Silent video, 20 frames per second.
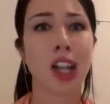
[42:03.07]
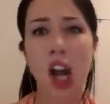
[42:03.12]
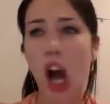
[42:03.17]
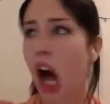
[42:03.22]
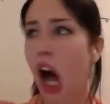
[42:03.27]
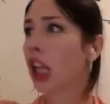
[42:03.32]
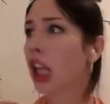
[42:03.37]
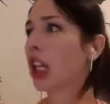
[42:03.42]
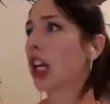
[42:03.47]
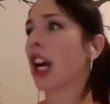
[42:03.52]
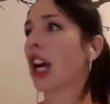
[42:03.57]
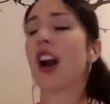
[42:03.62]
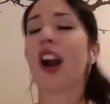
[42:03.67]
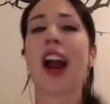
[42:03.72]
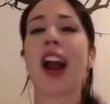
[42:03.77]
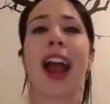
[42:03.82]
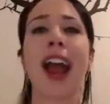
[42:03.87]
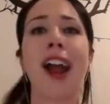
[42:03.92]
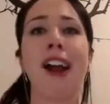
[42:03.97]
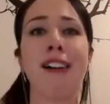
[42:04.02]
to color
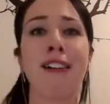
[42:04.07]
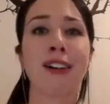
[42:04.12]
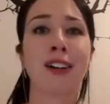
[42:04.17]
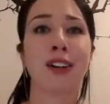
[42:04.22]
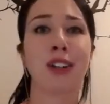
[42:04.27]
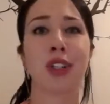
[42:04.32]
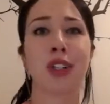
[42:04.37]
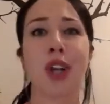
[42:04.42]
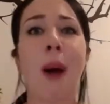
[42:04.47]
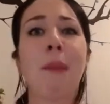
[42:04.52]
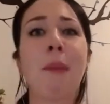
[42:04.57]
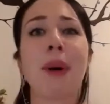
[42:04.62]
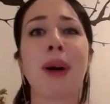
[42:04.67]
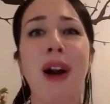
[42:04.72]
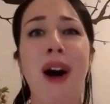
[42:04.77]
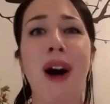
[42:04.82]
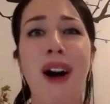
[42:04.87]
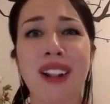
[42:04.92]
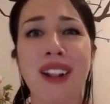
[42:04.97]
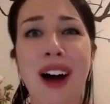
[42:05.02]
her hair or chop it
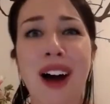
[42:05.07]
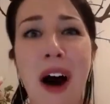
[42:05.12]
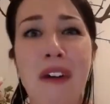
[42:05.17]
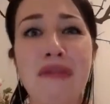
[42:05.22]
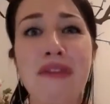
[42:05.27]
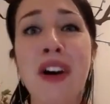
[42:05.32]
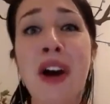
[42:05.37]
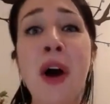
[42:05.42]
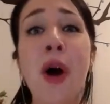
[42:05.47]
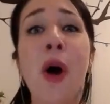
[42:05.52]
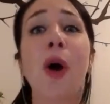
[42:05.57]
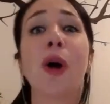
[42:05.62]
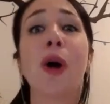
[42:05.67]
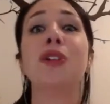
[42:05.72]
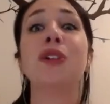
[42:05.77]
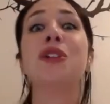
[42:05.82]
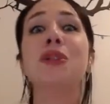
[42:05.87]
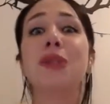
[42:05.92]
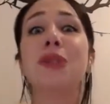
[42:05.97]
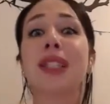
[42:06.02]
all off
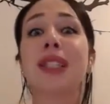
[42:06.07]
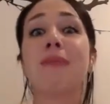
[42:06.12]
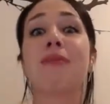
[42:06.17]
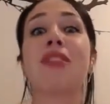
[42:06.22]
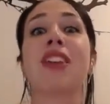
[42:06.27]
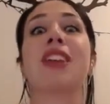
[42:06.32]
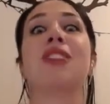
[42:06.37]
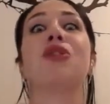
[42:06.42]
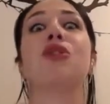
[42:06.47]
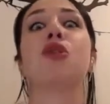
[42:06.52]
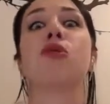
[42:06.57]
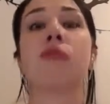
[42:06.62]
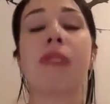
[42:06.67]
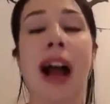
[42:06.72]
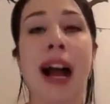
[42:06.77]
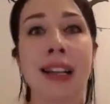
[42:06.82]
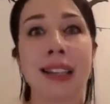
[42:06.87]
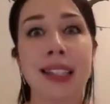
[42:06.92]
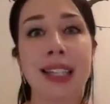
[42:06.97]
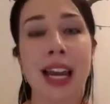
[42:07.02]
or do something
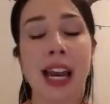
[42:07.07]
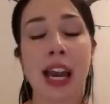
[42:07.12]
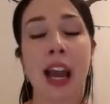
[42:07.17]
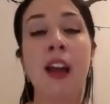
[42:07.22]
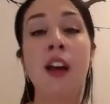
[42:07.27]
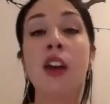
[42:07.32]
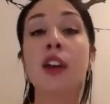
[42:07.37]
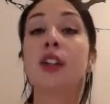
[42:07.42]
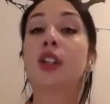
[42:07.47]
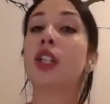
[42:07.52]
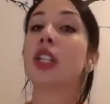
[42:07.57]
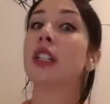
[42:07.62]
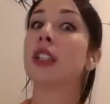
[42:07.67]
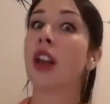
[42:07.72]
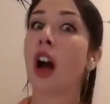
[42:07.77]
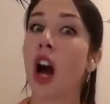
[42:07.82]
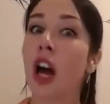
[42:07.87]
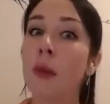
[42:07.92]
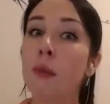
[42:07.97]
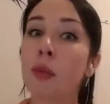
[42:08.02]
drastic.
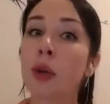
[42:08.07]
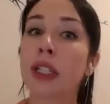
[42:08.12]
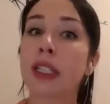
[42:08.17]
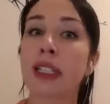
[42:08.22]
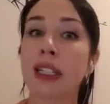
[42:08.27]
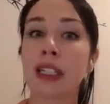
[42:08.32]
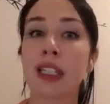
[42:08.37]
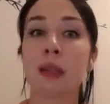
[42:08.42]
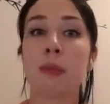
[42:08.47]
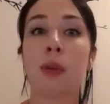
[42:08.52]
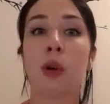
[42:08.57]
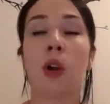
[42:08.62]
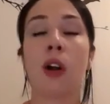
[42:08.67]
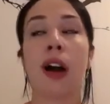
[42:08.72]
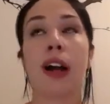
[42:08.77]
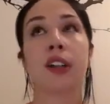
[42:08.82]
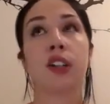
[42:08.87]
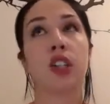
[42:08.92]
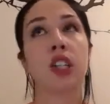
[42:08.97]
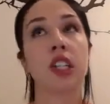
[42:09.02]
She's
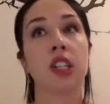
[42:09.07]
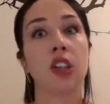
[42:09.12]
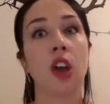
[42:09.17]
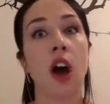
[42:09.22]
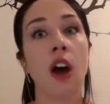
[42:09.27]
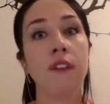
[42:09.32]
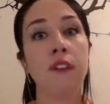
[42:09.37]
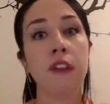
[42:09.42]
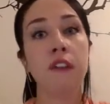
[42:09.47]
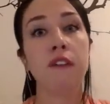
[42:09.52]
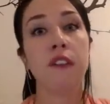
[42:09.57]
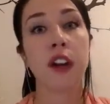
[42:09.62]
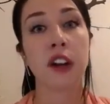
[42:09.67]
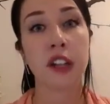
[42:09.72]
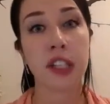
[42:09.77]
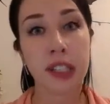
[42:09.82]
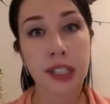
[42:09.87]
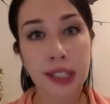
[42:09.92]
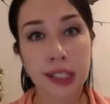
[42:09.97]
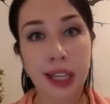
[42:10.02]
unpredictable, and she's often
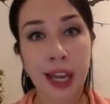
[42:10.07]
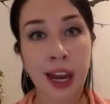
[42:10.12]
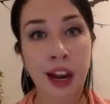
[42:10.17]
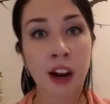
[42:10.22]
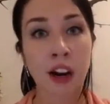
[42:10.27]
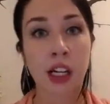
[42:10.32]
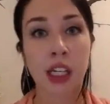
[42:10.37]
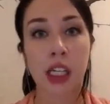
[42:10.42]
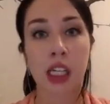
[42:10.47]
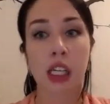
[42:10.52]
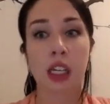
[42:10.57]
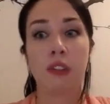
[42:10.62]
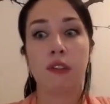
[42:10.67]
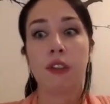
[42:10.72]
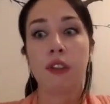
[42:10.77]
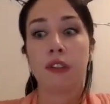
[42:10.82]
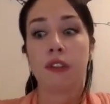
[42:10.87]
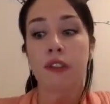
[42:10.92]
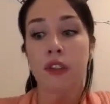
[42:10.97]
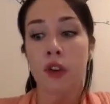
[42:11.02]
very scary,
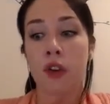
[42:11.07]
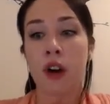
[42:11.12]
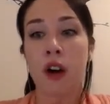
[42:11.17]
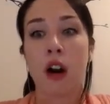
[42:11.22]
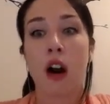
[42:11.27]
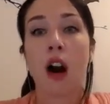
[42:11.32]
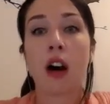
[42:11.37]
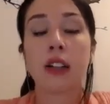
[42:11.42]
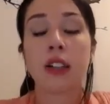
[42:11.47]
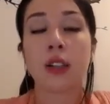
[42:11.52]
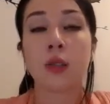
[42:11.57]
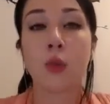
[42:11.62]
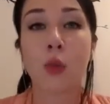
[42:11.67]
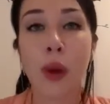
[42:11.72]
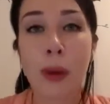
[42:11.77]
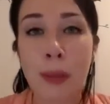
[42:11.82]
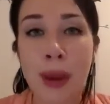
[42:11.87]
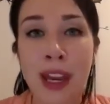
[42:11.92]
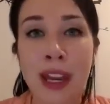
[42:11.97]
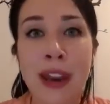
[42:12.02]
even for us
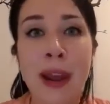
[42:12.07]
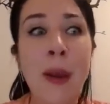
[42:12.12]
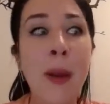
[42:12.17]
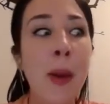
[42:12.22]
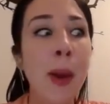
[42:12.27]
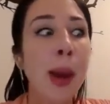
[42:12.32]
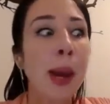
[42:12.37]
women,